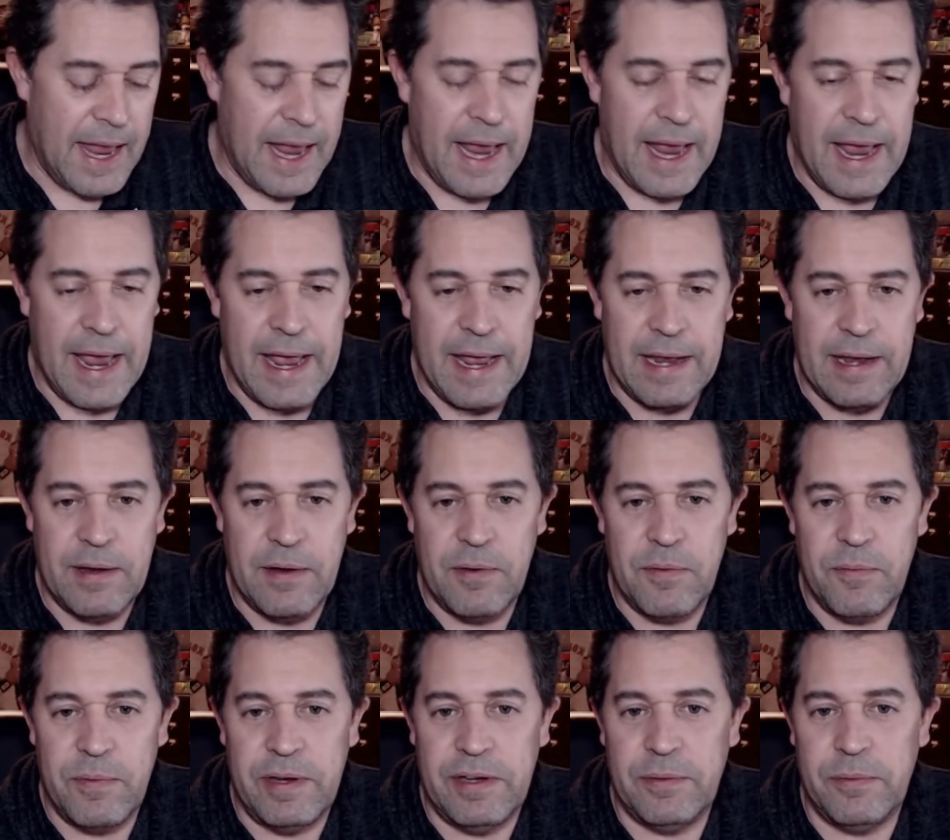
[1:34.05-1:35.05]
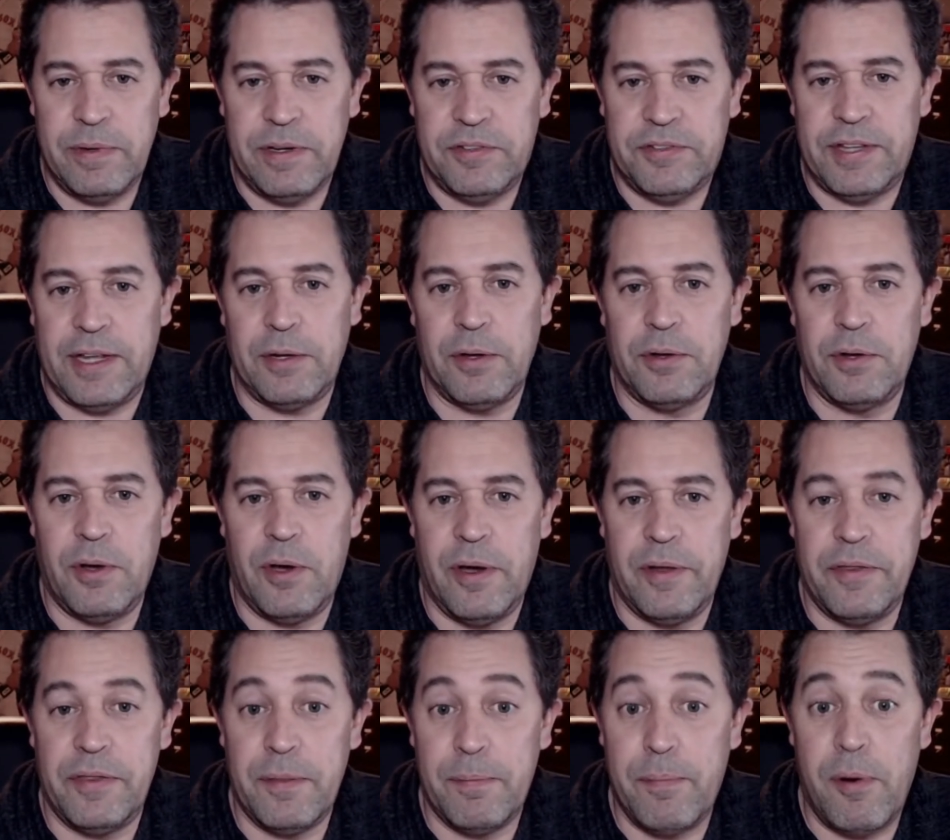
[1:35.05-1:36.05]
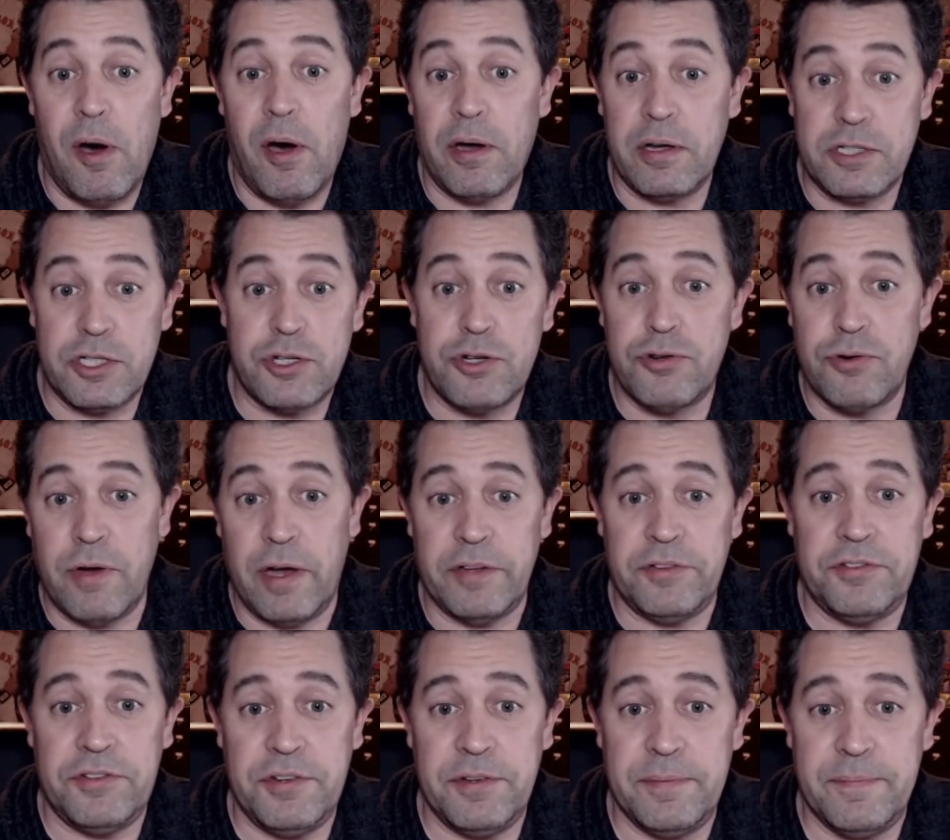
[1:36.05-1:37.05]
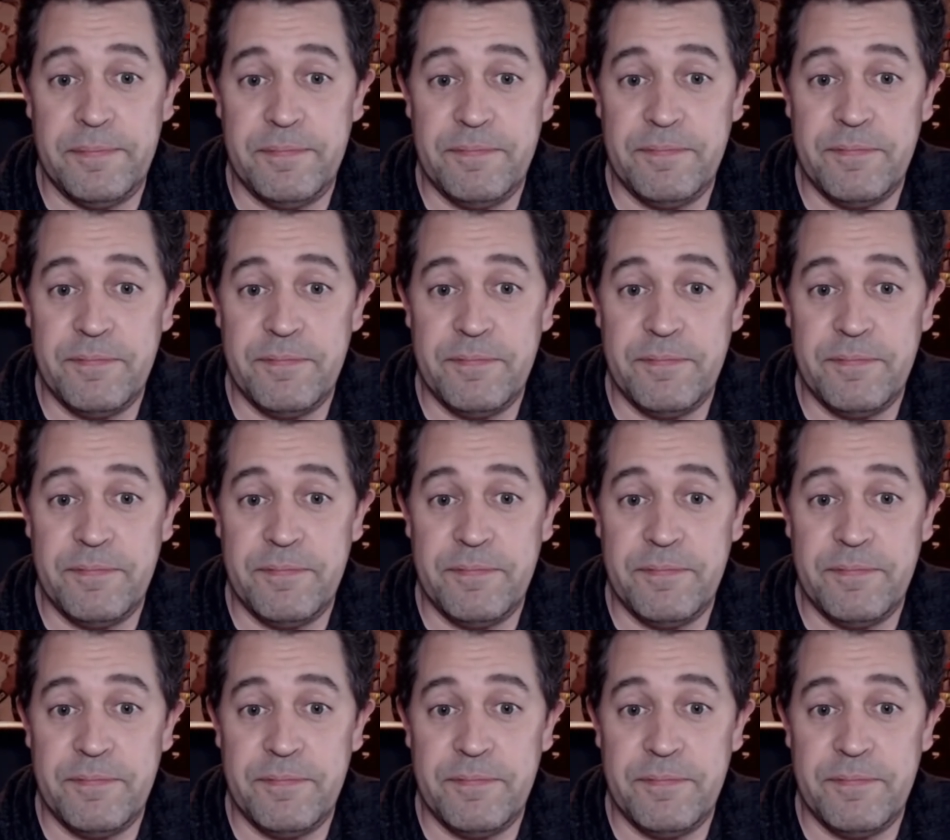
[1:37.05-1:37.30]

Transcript: And we settled on the Boggs Trust.